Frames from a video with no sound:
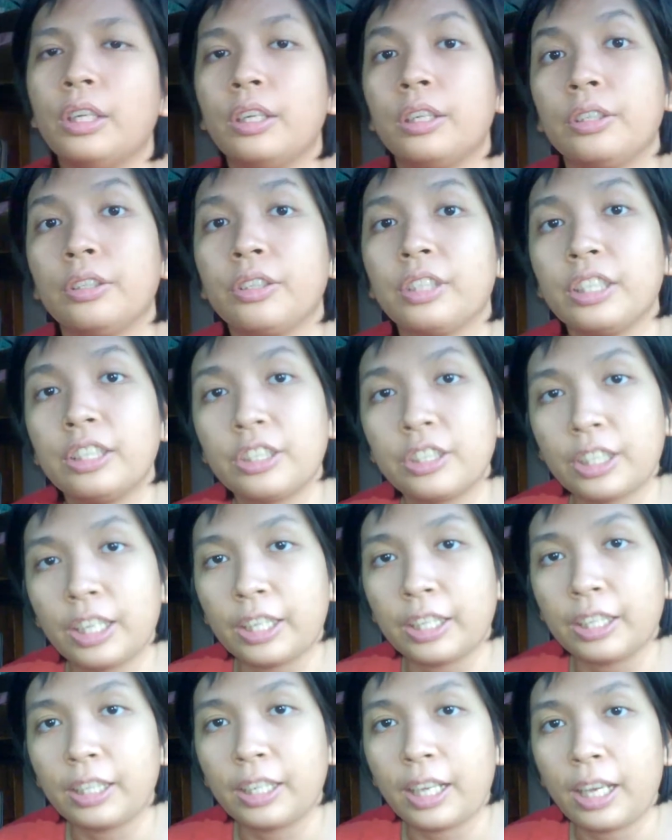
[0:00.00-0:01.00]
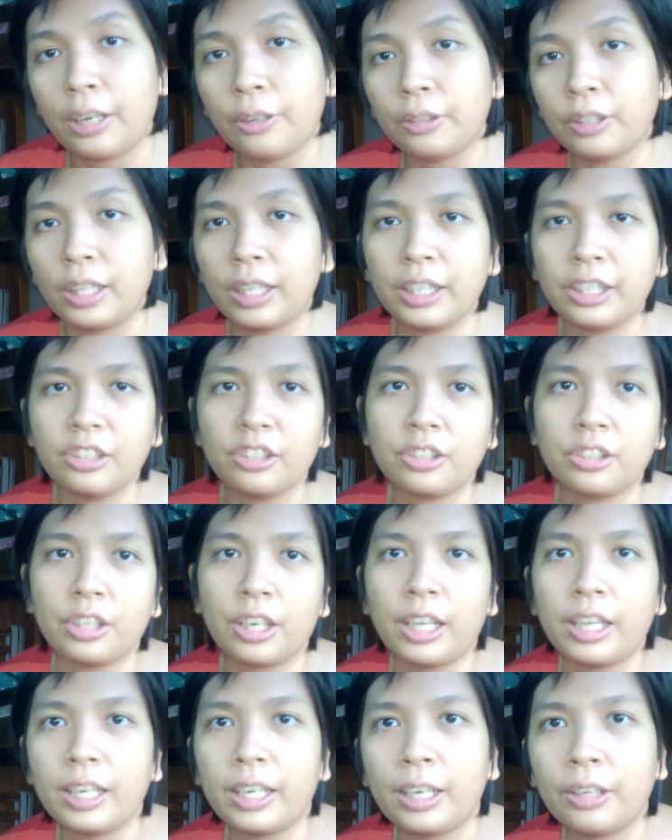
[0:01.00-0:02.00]
you can check it out and
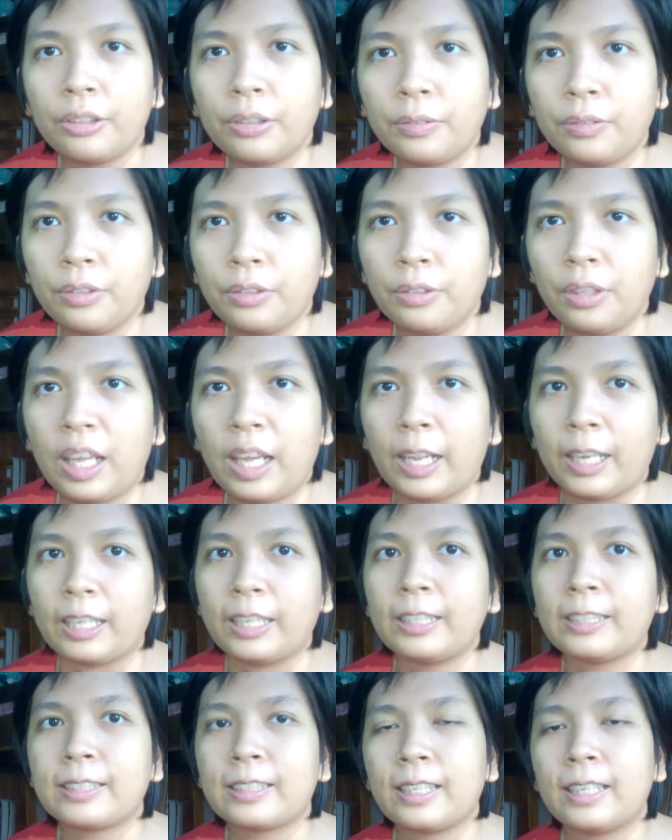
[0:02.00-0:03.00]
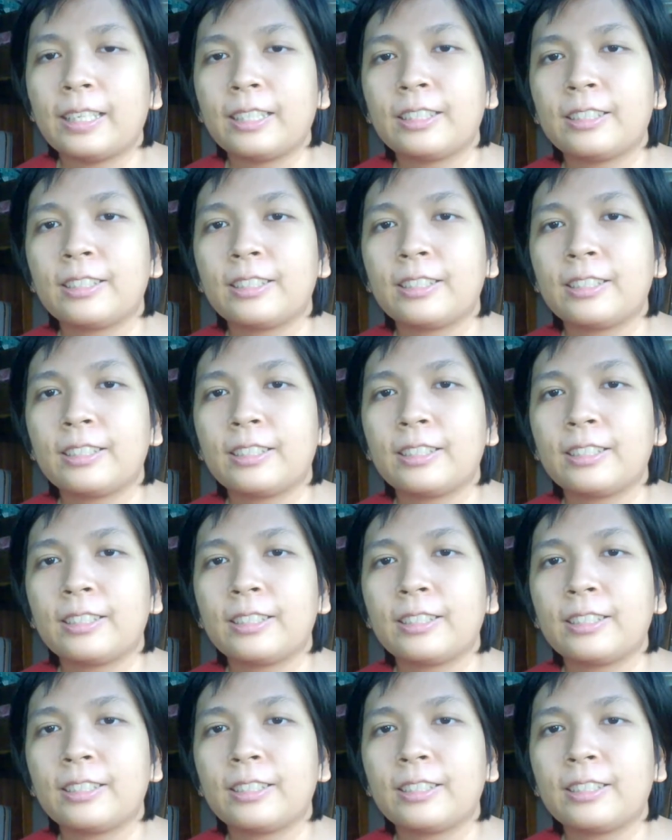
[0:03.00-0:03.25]
try it out if you like. It's a